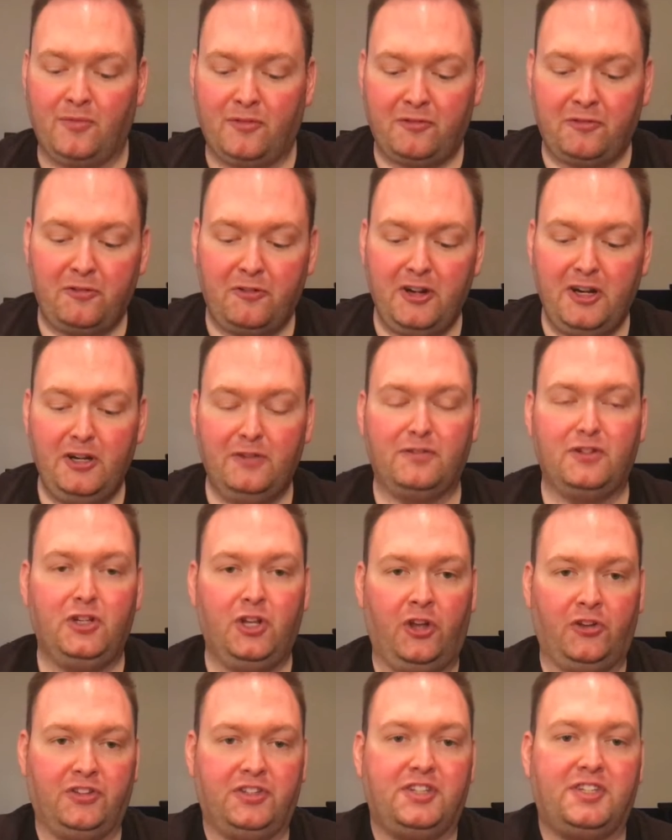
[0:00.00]
three other
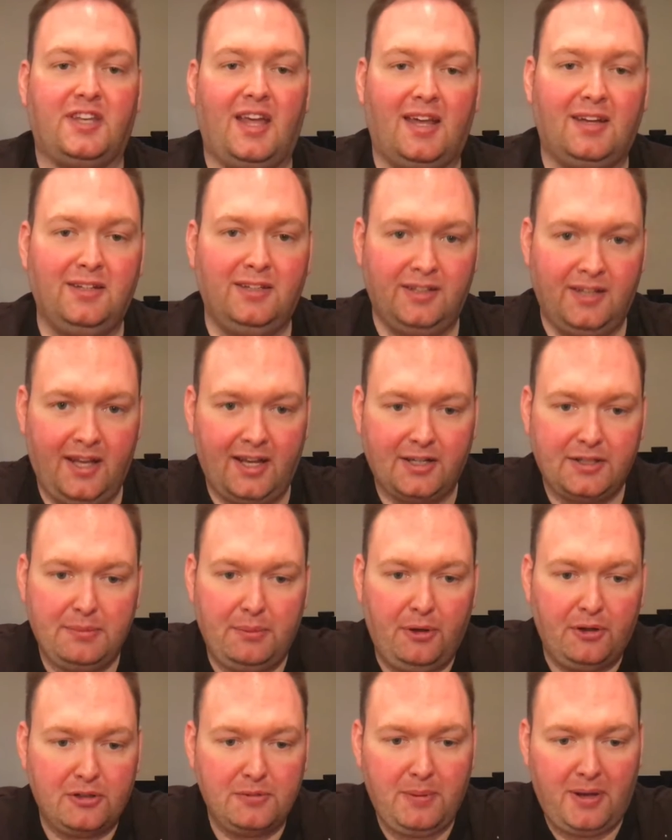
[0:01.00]
non-standard
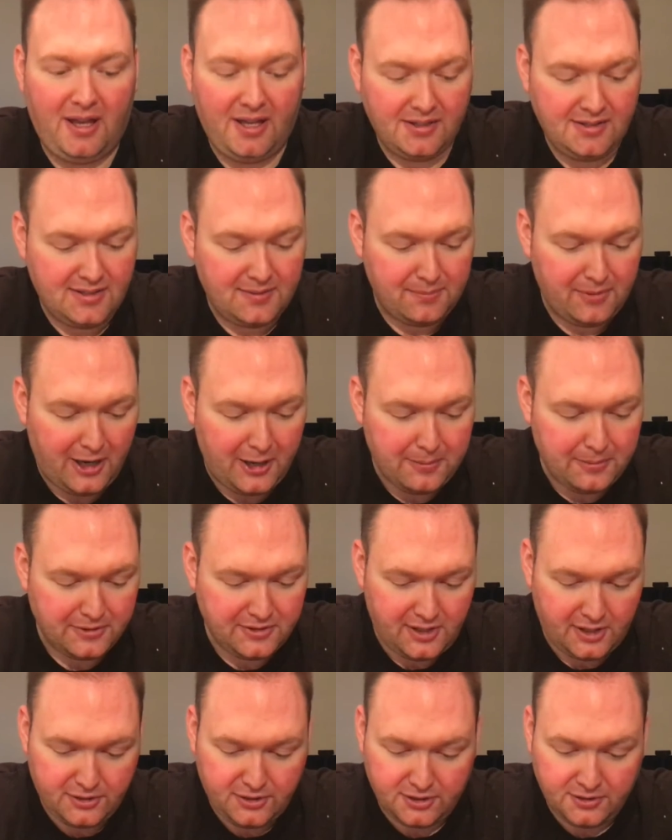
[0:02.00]
Xbox pads in my
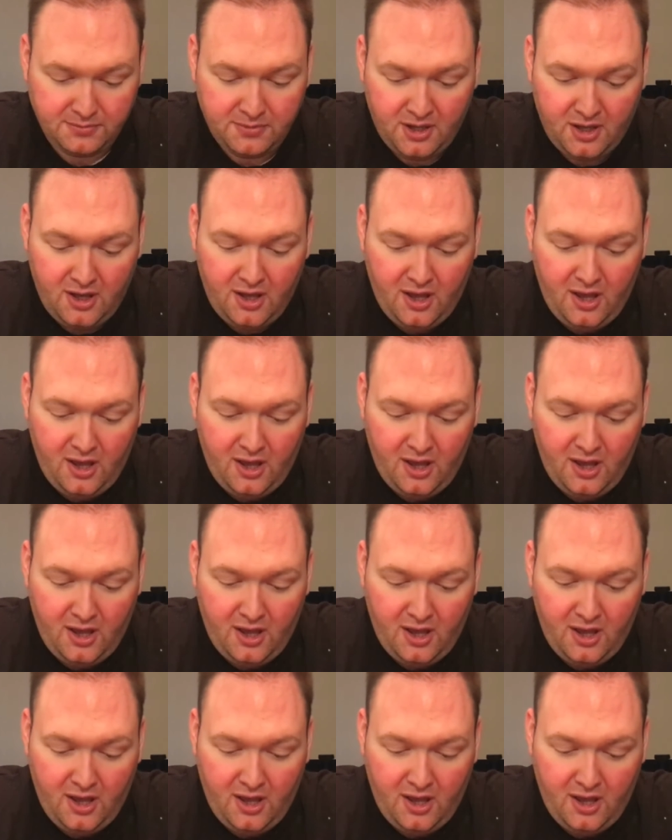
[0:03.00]
possession.